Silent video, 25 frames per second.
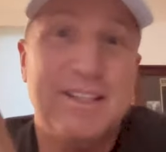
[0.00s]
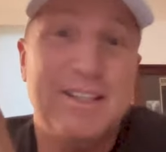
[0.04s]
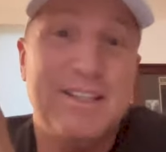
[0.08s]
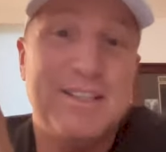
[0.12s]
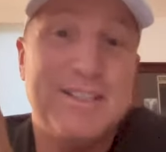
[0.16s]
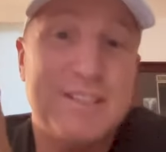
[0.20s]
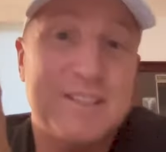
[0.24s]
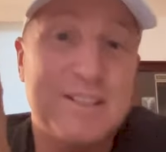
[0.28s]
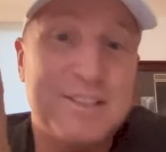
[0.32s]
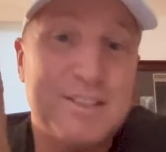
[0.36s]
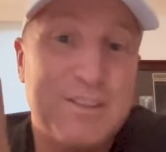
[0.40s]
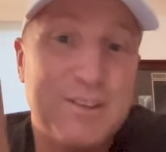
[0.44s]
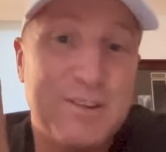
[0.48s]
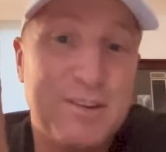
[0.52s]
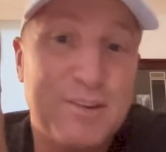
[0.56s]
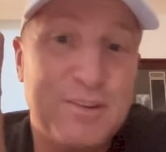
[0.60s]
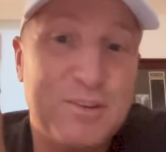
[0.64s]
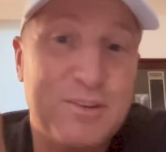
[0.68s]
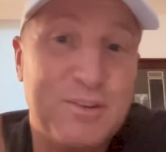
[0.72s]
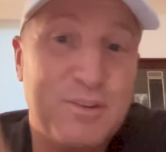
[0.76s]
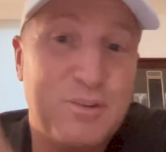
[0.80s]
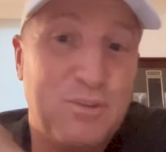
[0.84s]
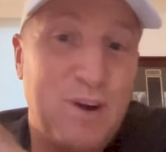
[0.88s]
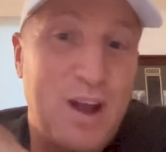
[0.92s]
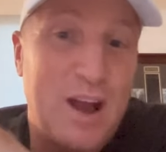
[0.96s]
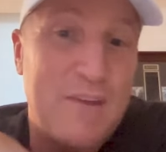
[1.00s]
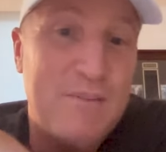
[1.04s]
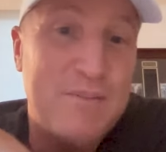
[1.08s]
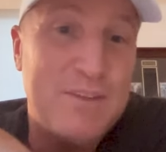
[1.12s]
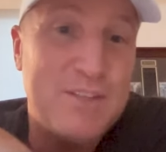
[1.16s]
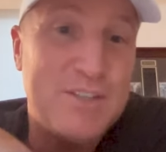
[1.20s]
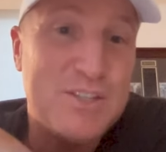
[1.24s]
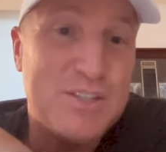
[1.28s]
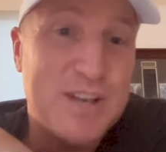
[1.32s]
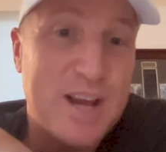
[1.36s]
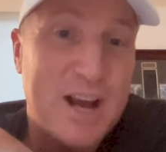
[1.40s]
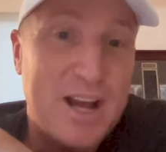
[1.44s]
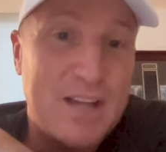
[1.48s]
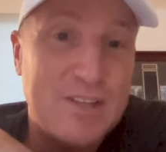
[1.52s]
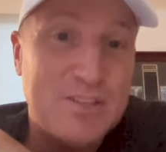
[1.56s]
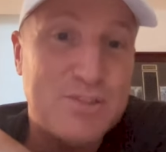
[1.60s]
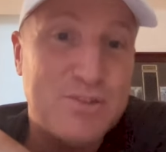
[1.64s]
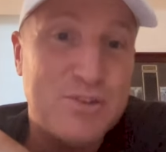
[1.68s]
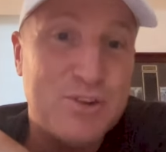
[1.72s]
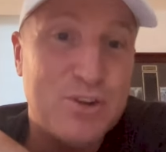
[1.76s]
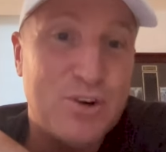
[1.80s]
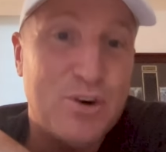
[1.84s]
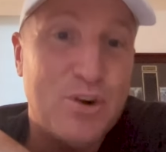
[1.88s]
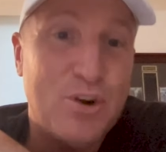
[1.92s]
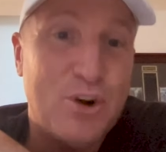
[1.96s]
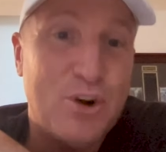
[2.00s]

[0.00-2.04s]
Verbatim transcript: listen to Ravi Shastri on